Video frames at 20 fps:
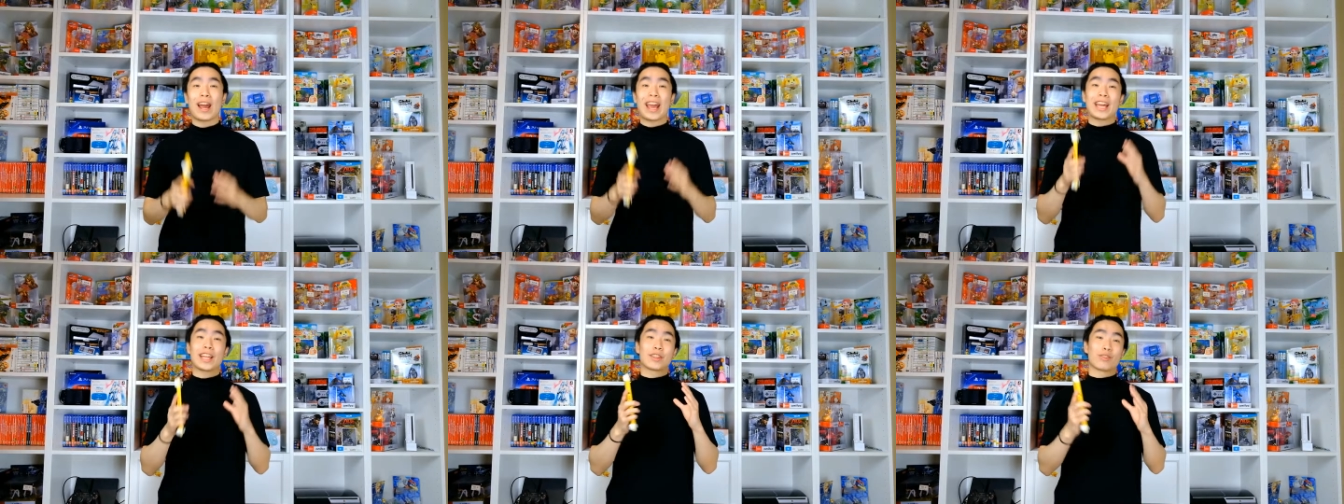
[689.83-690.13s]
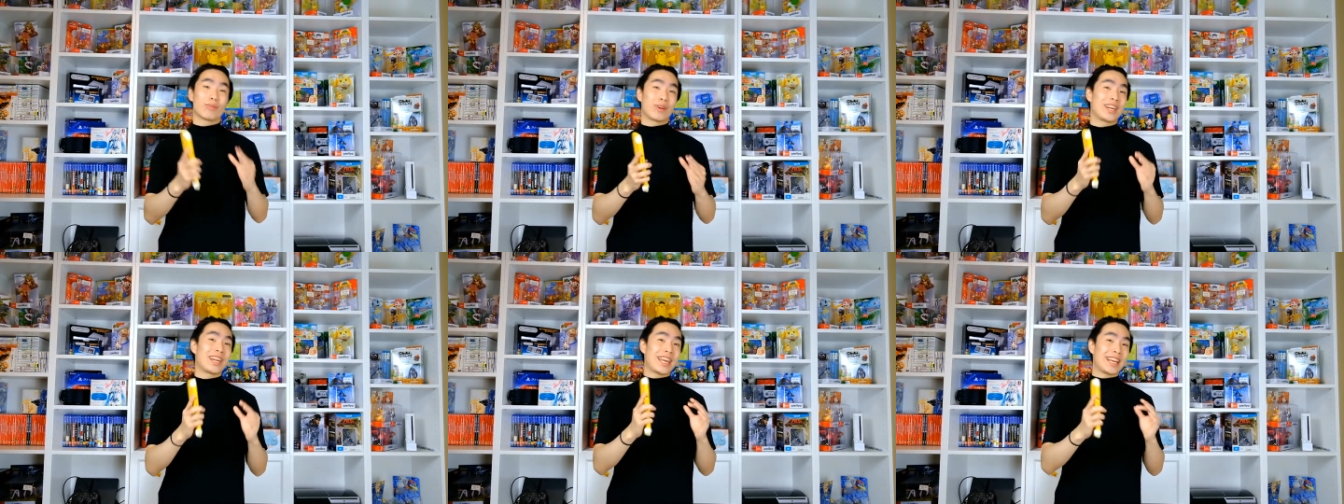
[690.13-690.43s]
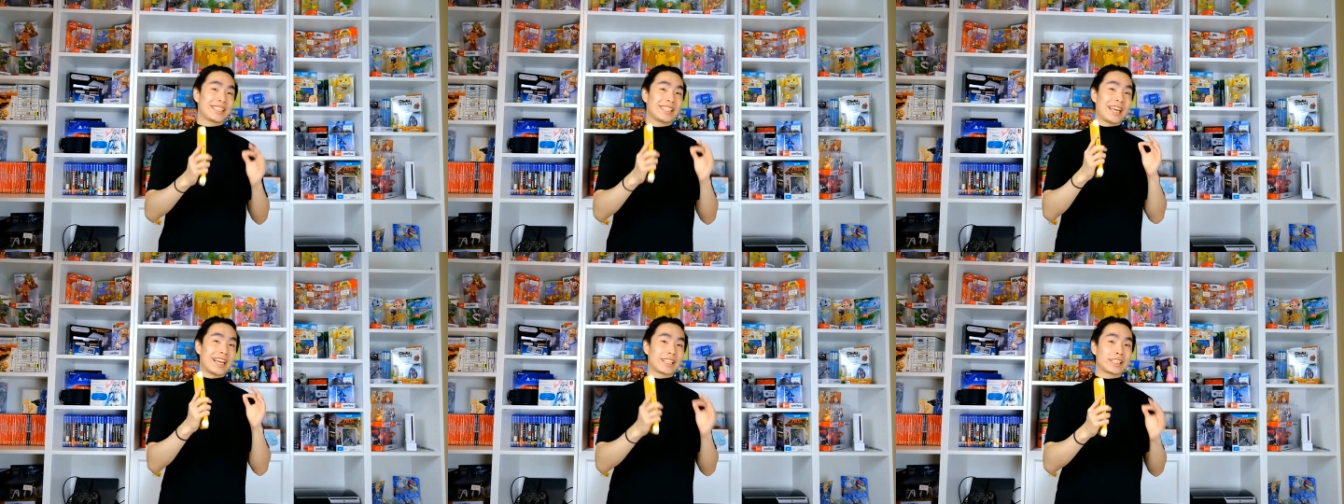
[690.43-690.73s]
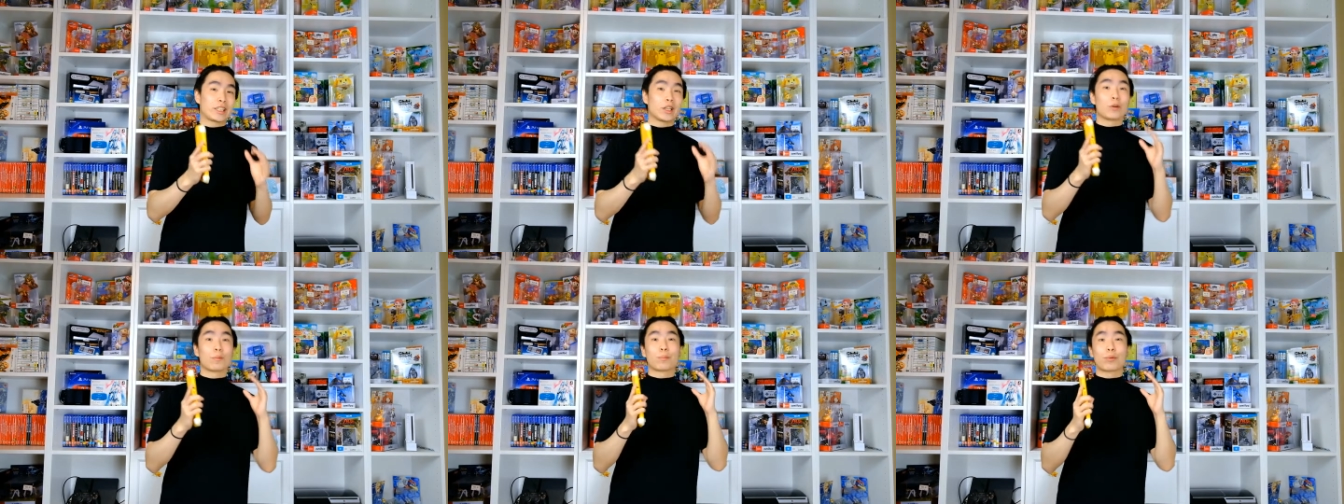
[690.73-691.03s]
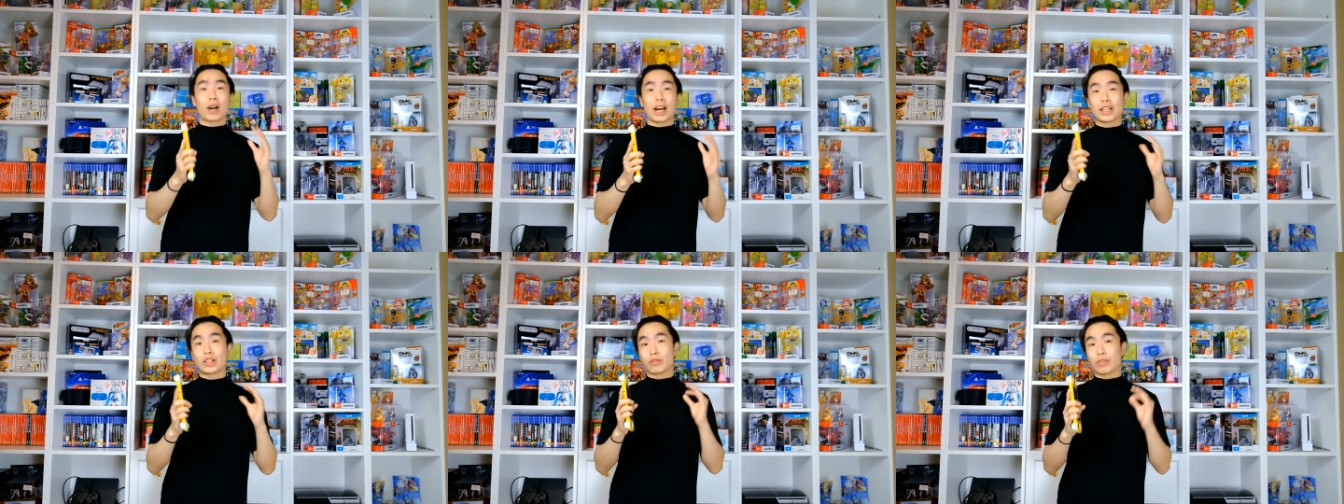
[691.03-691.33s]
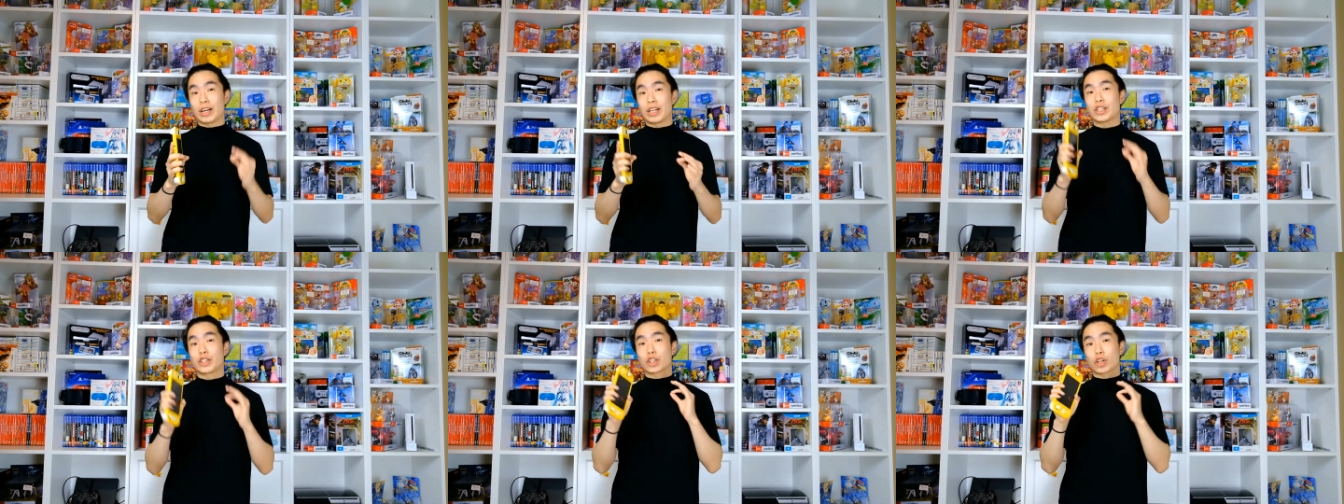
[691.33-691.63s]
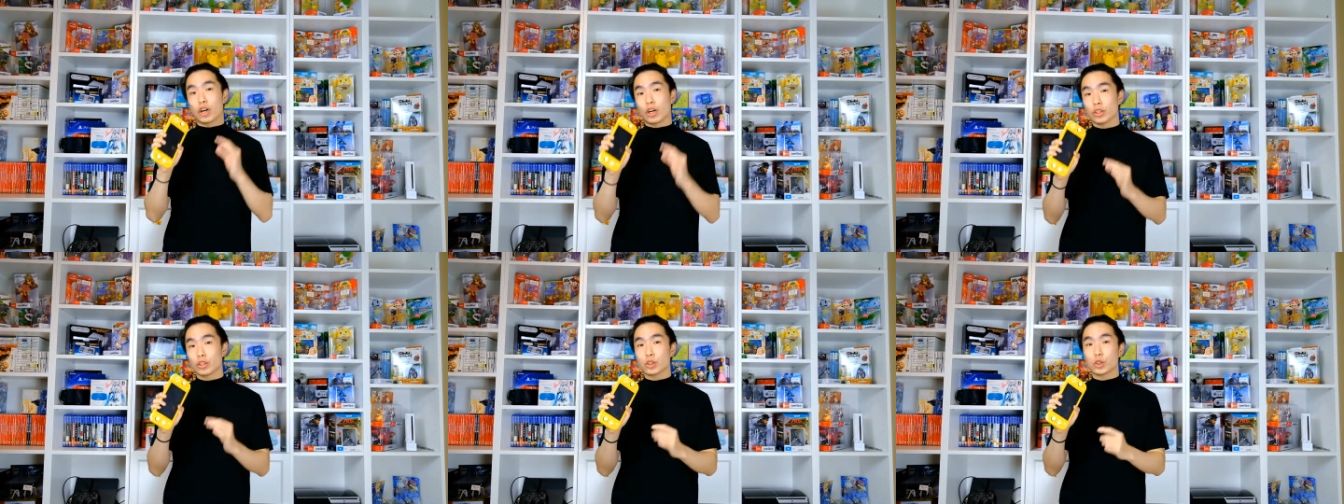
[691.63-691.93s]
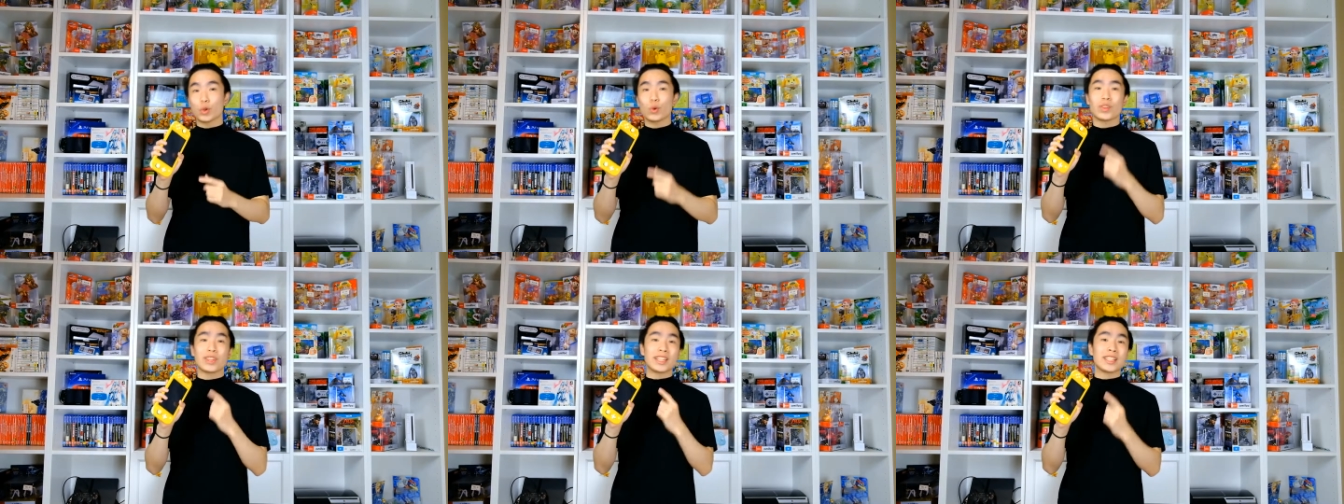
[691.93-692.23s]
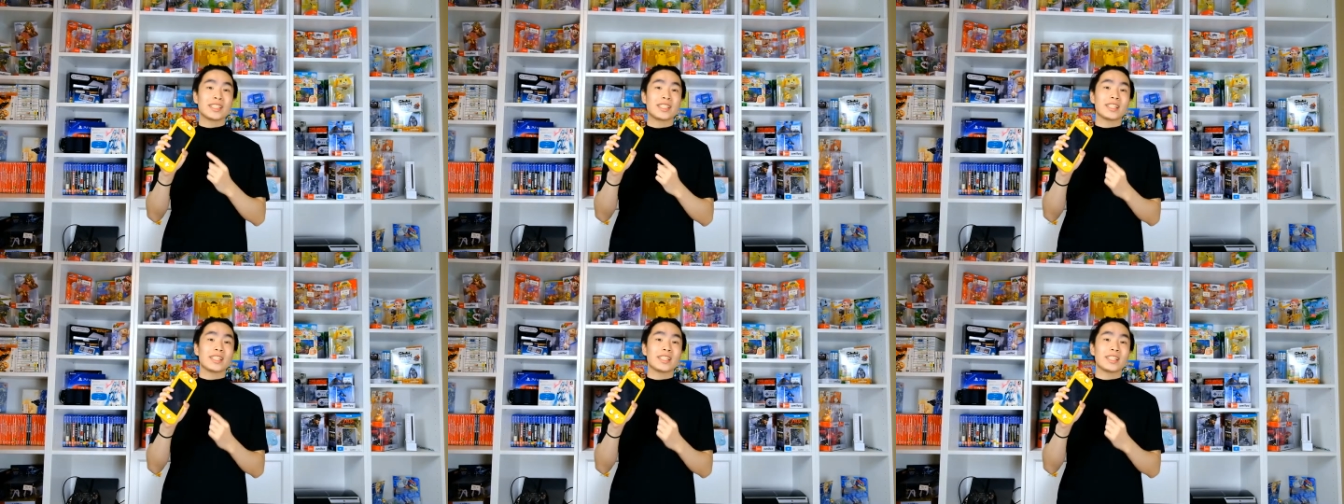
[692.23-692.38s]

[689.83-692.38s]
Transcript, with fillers: For a 3DS XL price ranged console,